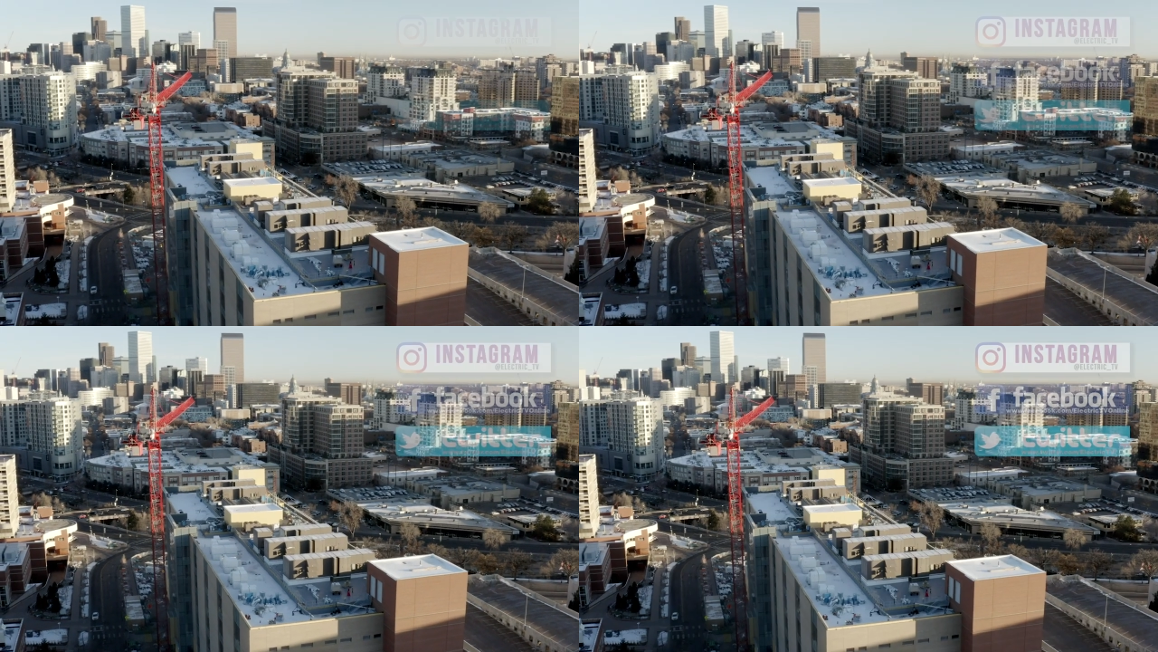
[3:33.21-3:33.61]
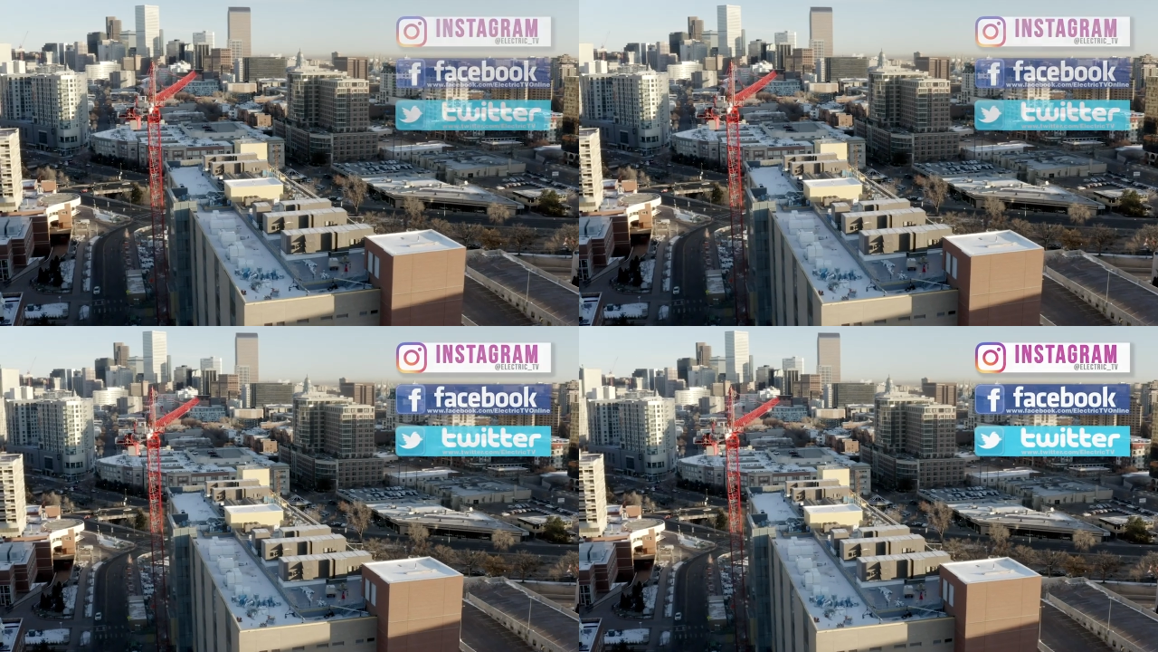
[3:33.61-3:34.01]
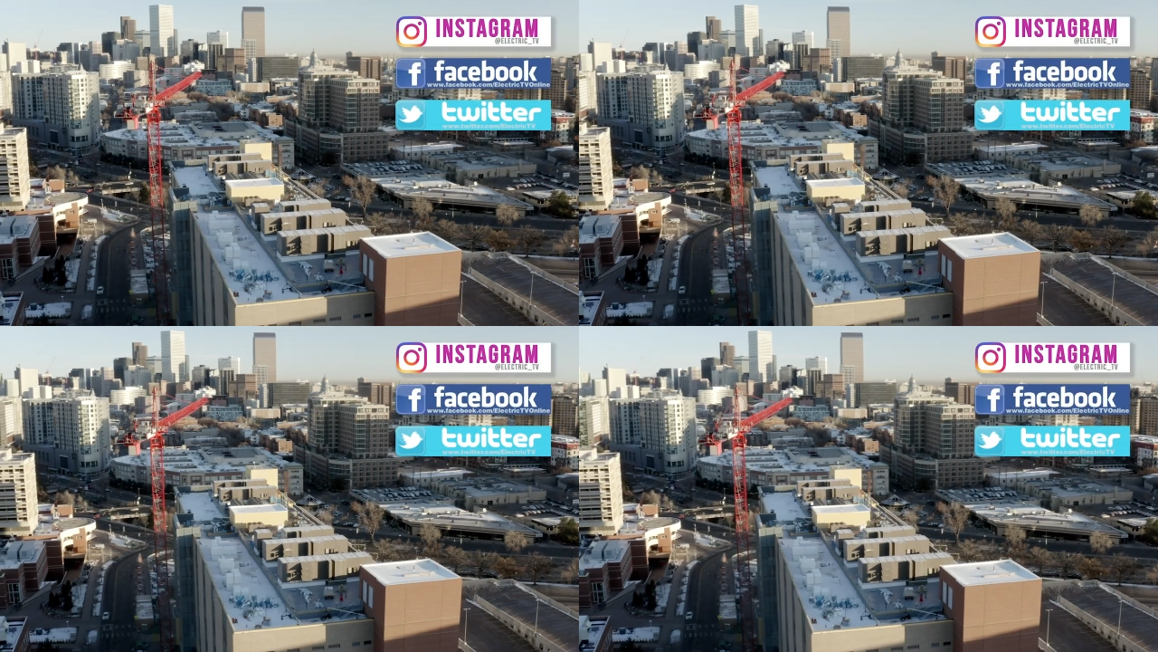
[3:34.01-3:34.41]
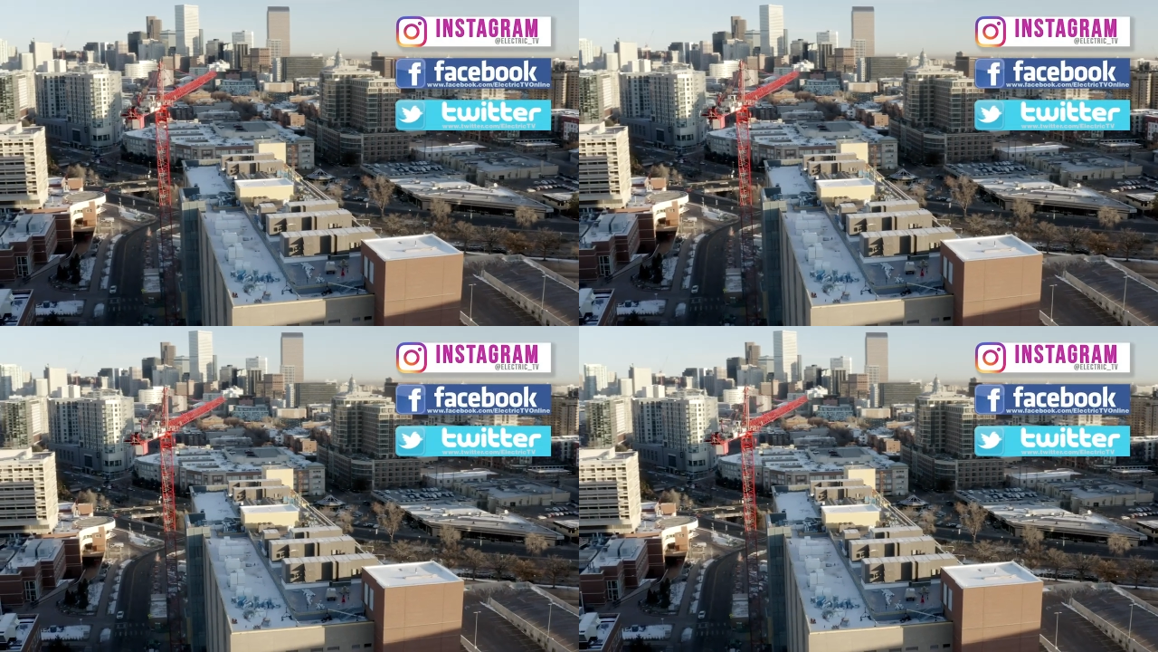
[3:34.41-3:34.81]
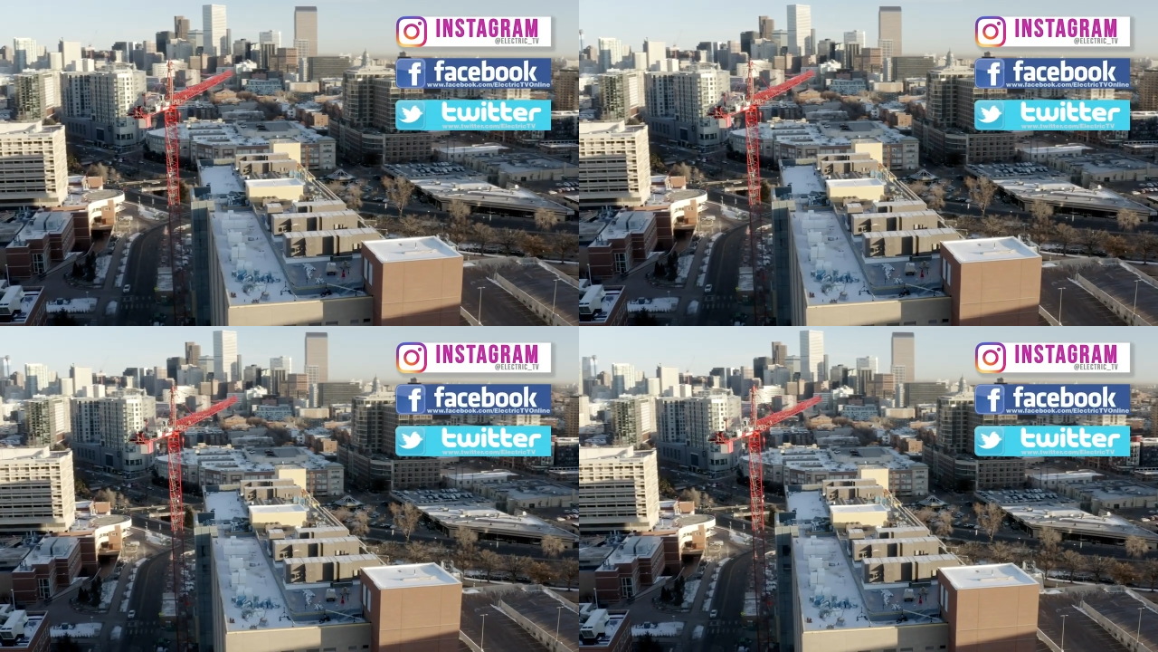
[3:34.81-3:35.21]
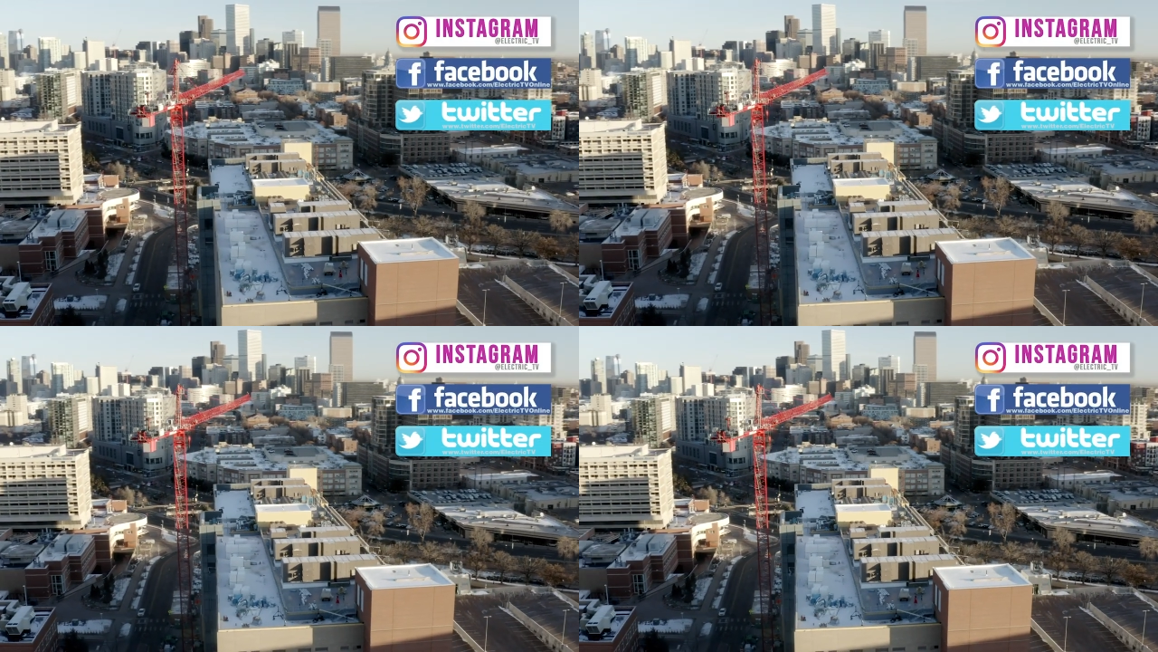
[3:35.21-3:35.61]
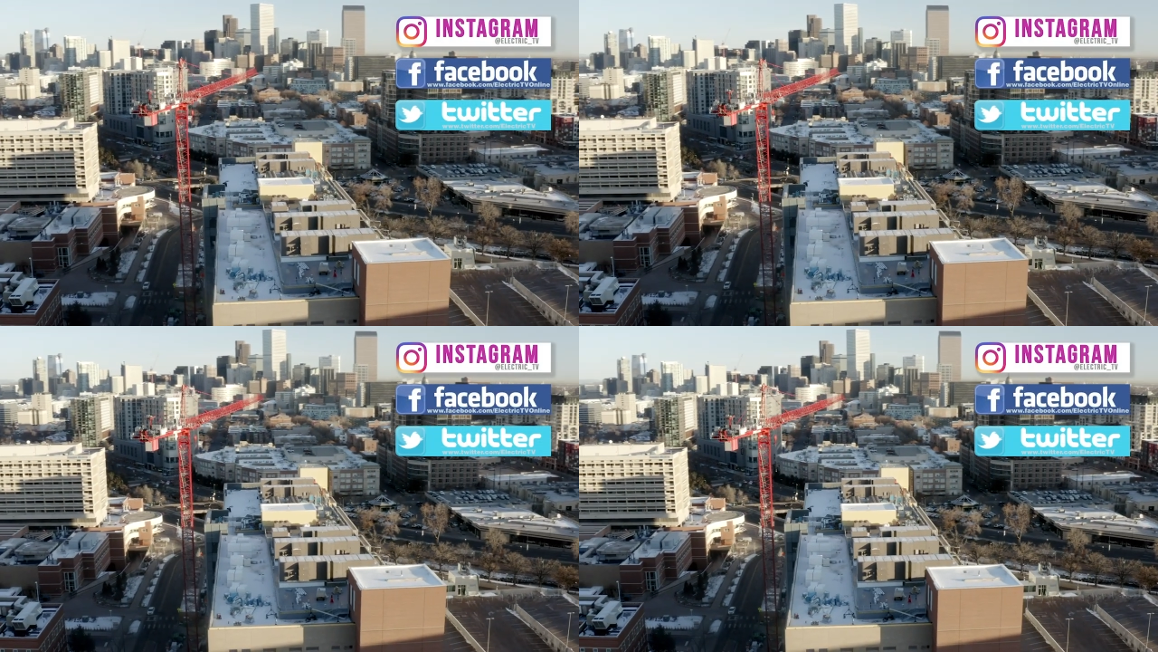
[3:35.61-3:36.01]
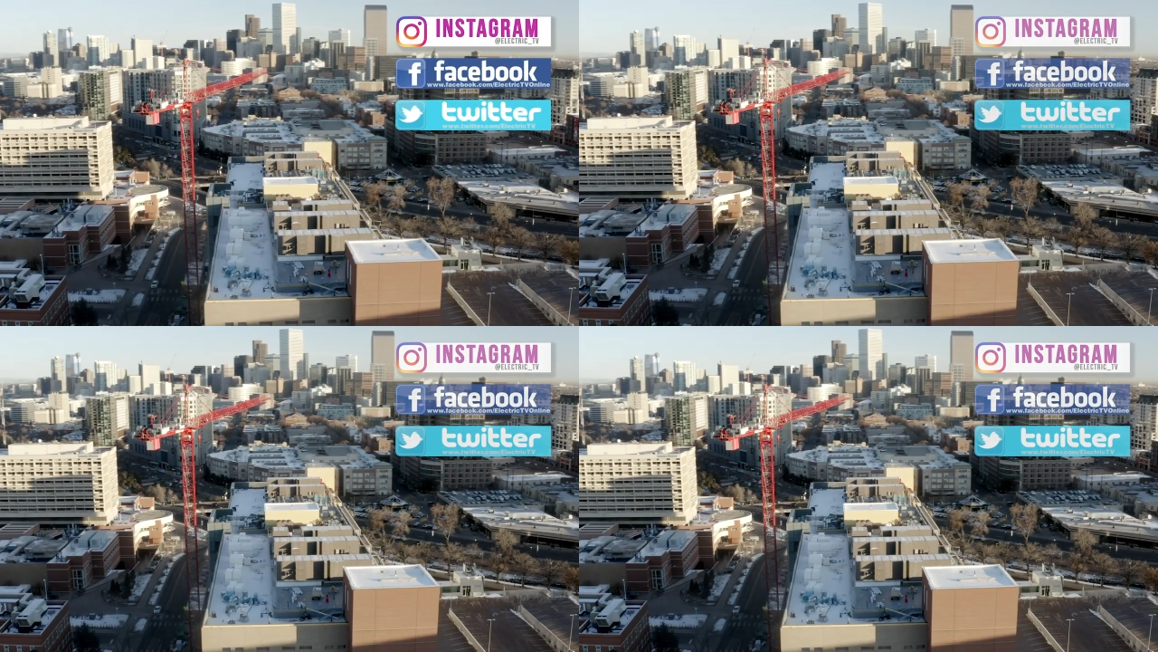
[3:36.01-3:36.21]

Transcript: No face is visible, so there are no lips to read.